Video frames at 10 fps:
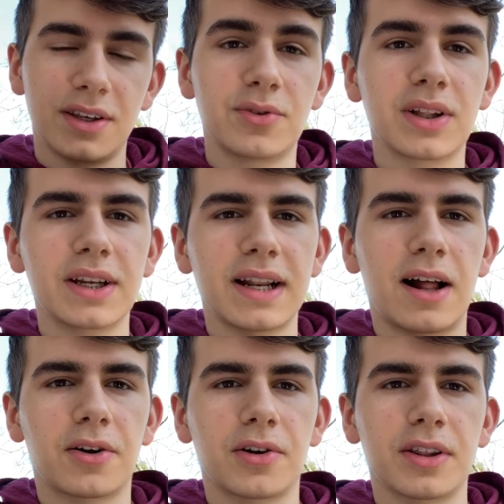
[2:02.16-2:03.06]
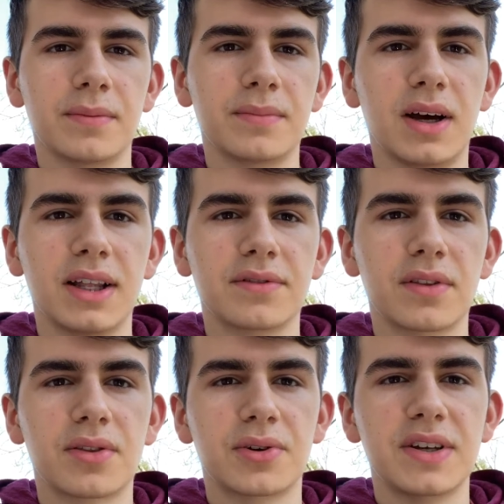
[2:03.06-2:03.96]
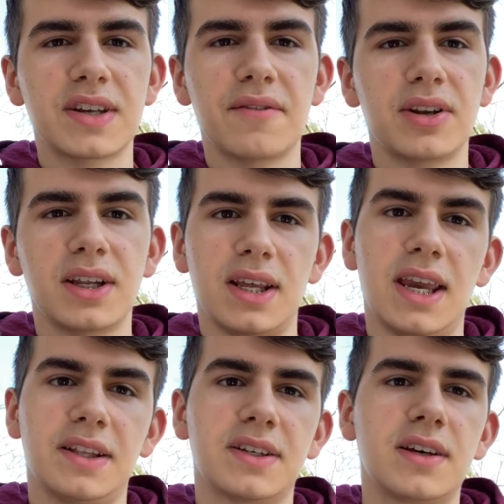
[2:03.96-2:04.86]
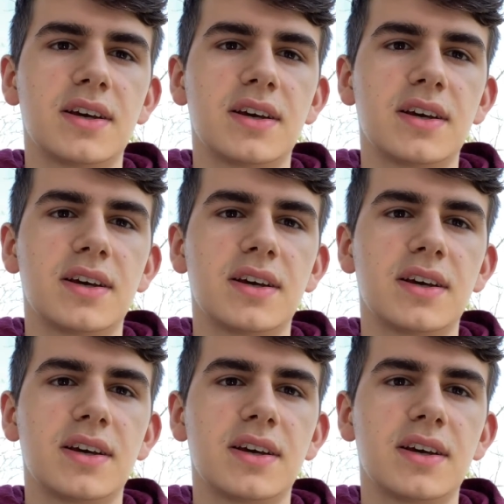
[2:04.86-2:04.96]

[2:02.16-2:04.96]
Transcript: Euclidean algorithm on 37 and 8.